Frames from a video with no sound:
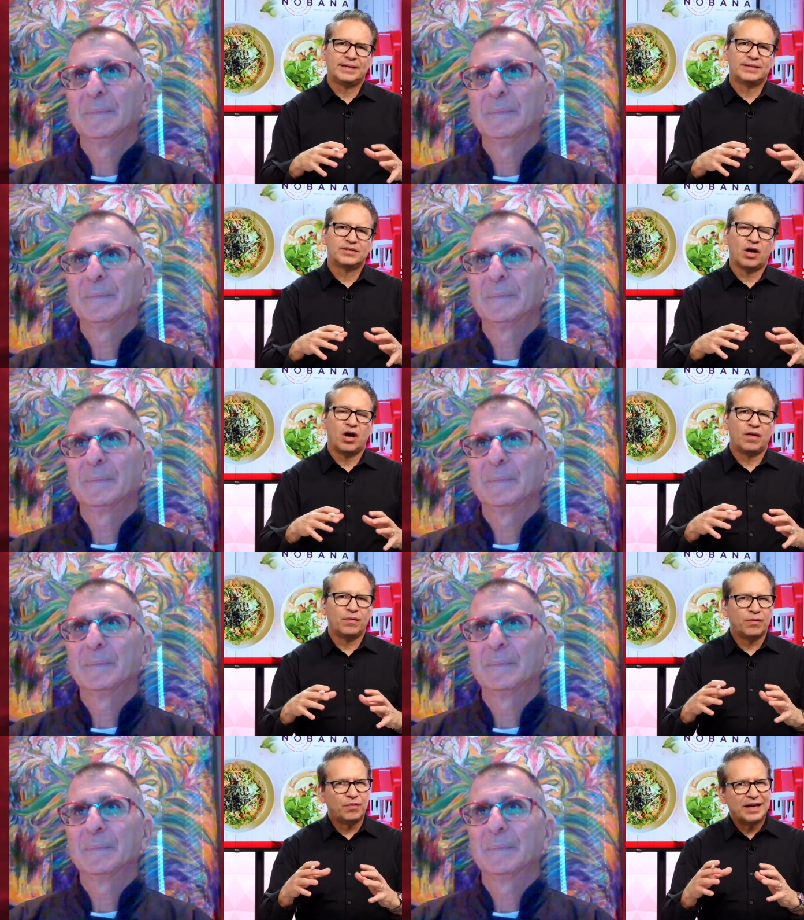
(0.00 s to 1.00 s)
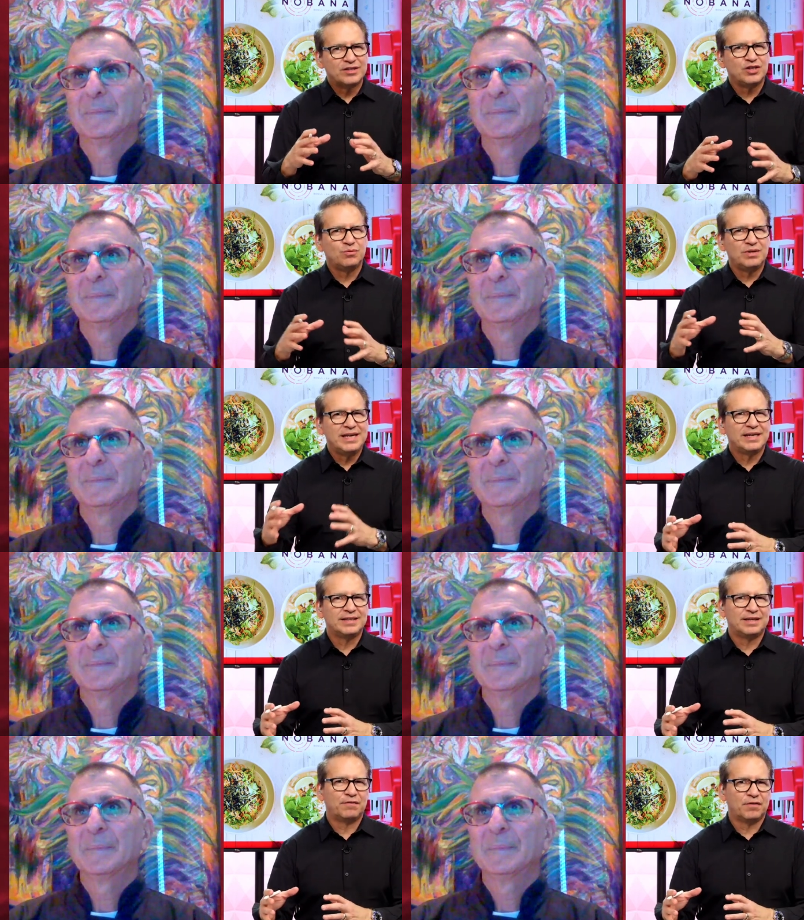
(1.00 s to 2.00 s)
Speaker 1: is that's unique
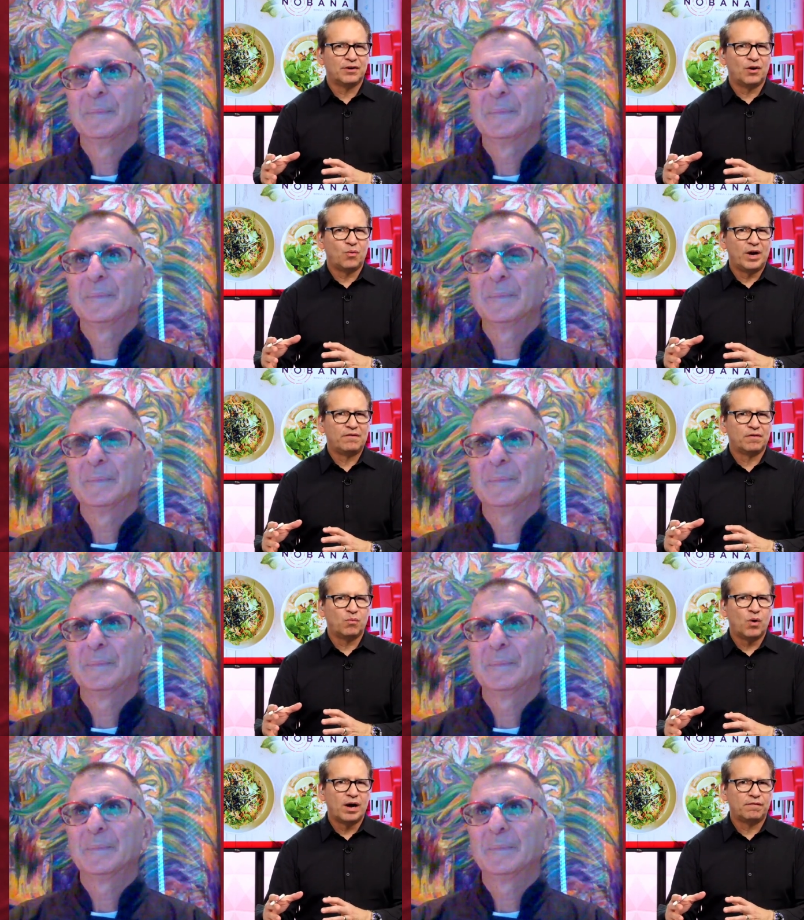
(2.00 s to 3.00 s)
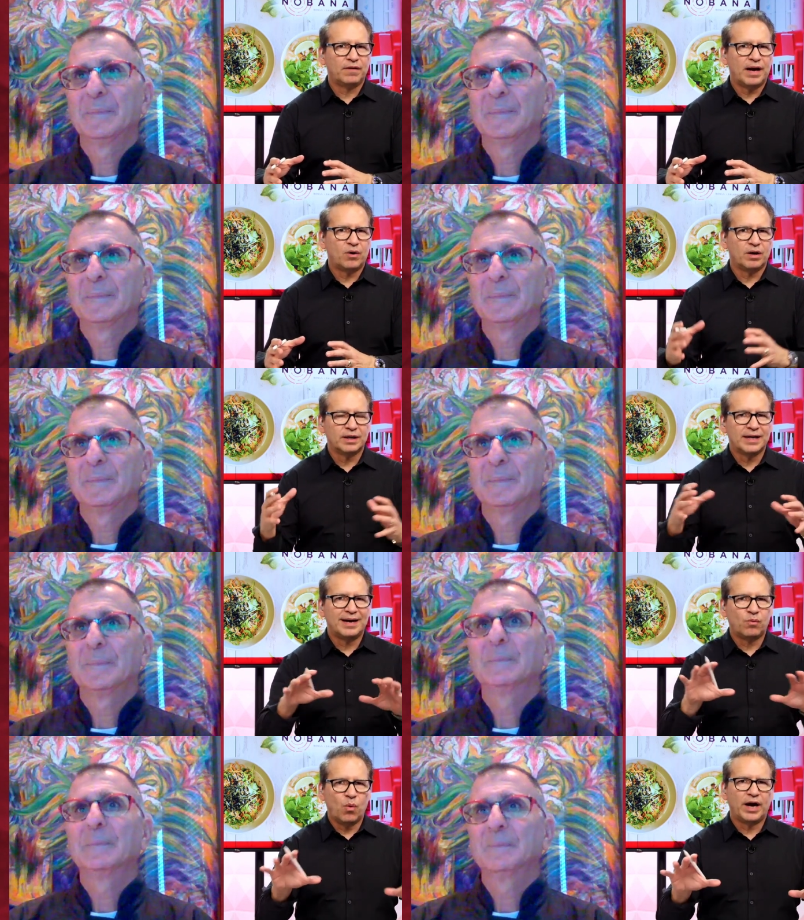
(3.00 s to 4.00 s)
and different away from Wildflower and
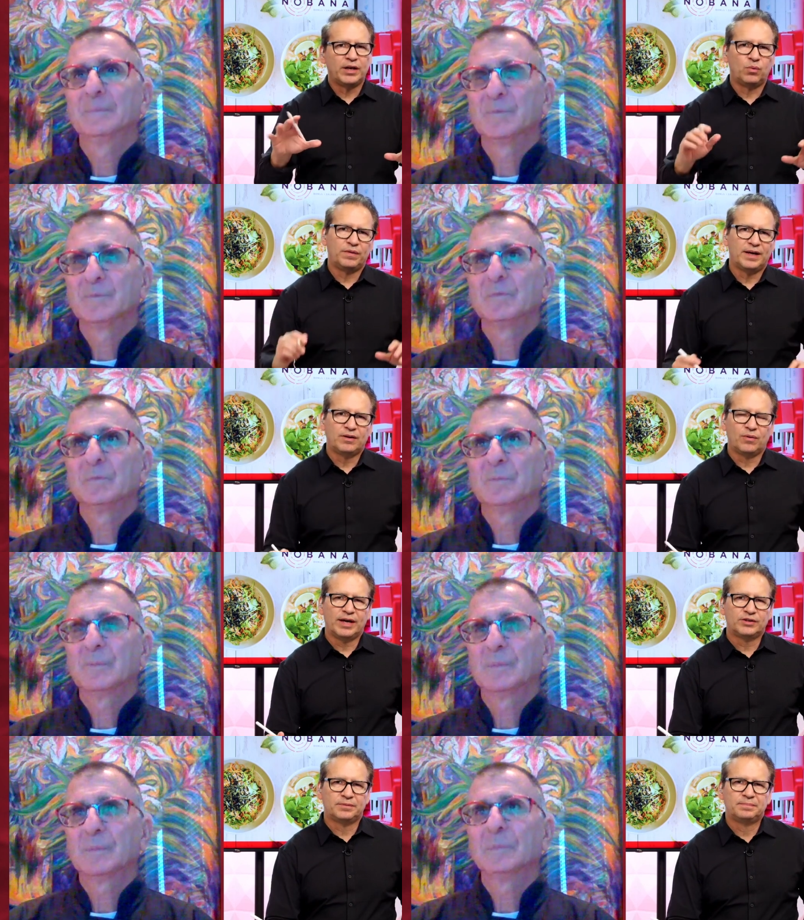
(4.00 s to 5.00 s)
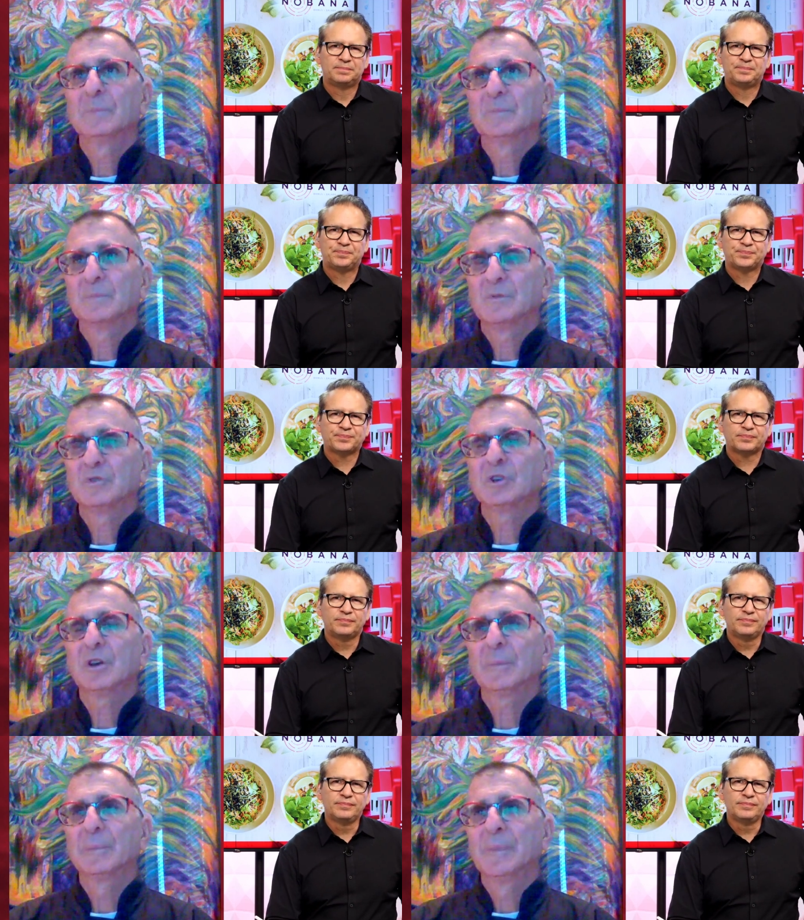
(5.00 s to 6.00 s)
kind of why you went that direction.
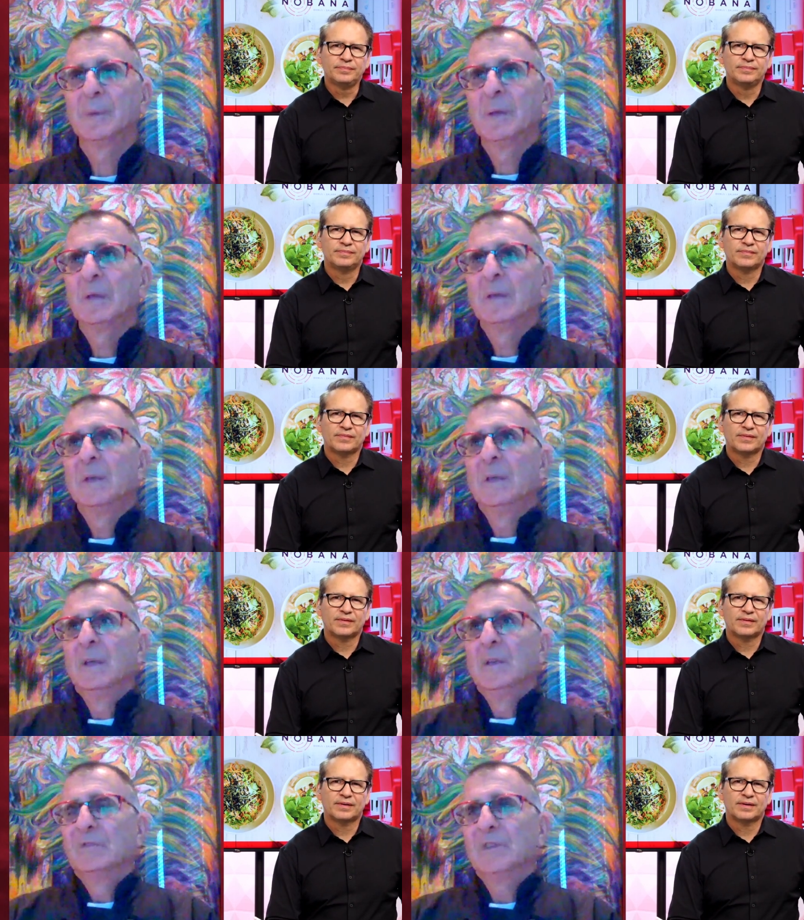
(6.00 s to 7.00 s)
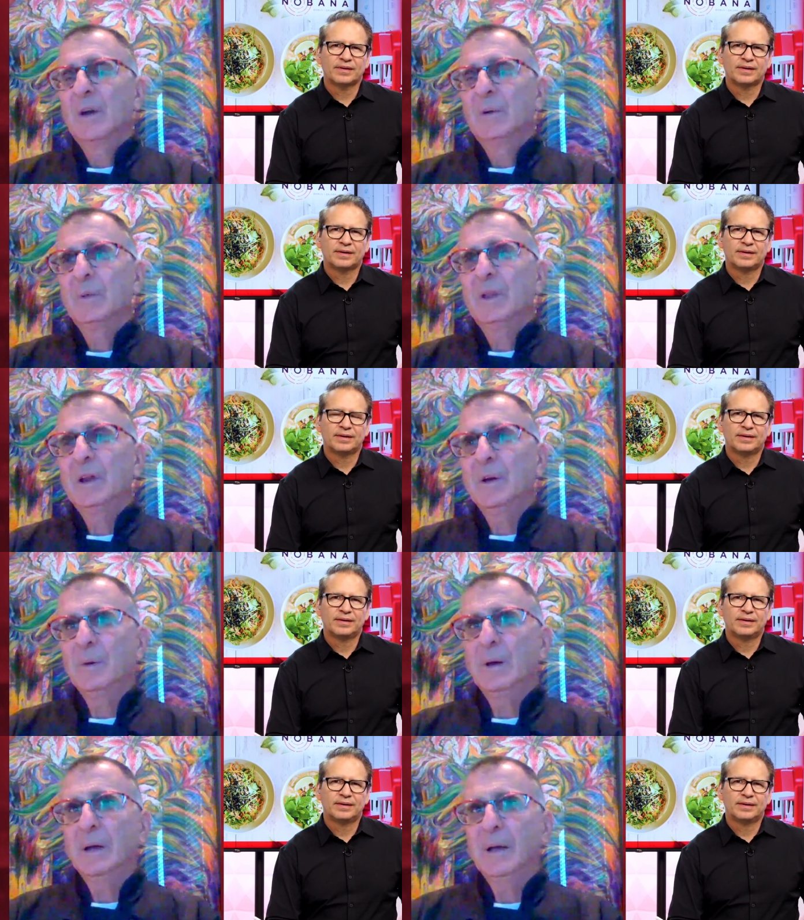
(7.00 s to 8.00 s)
Speaker 2: Sure. So, you
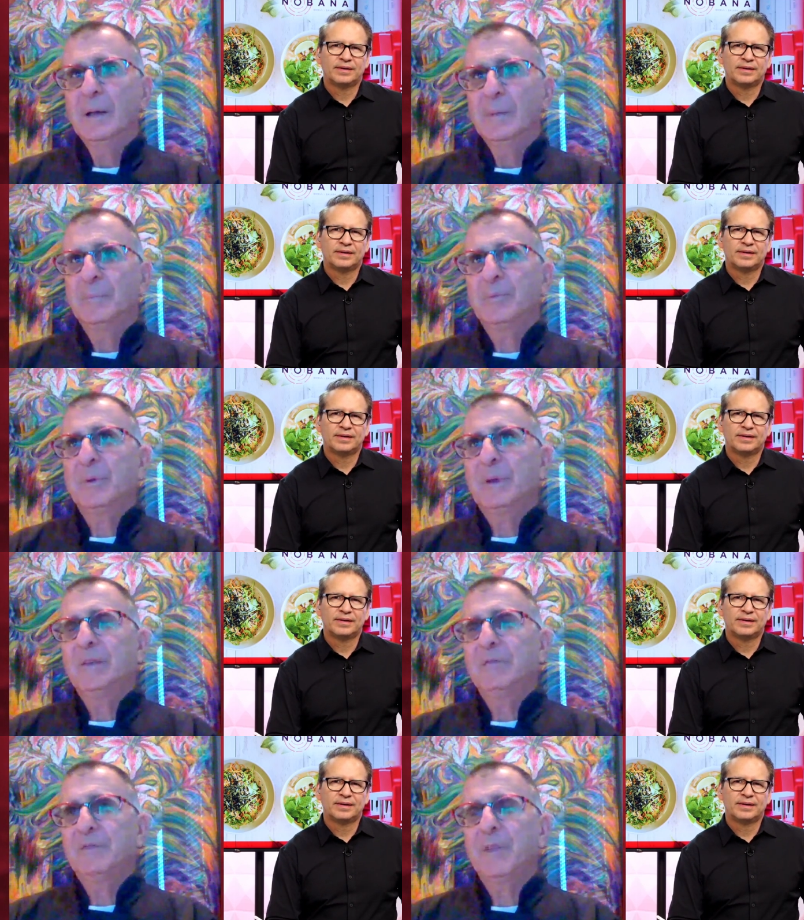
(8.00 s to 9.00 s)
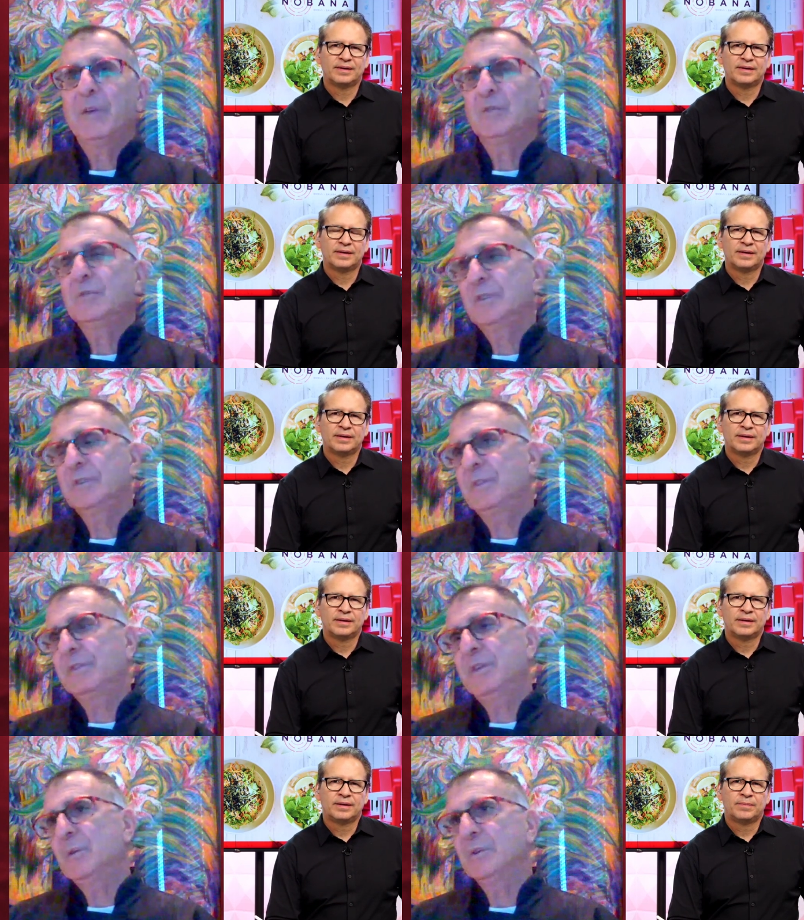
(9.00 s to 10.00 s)
know, um, pre, for those of the
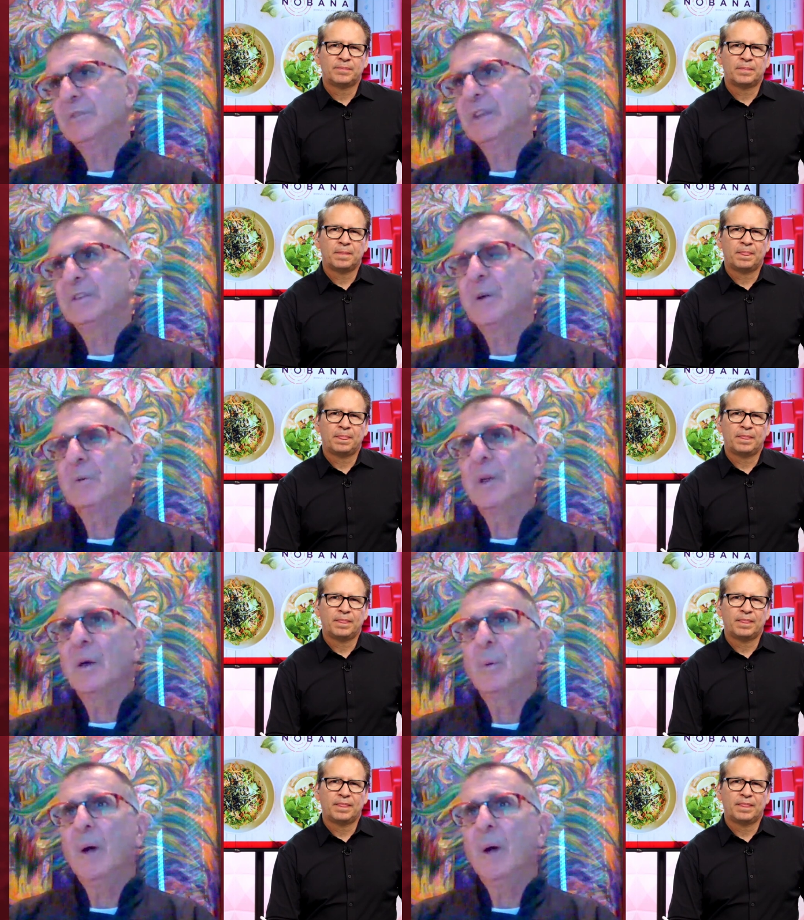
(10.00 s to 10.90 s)
viewers that don't know,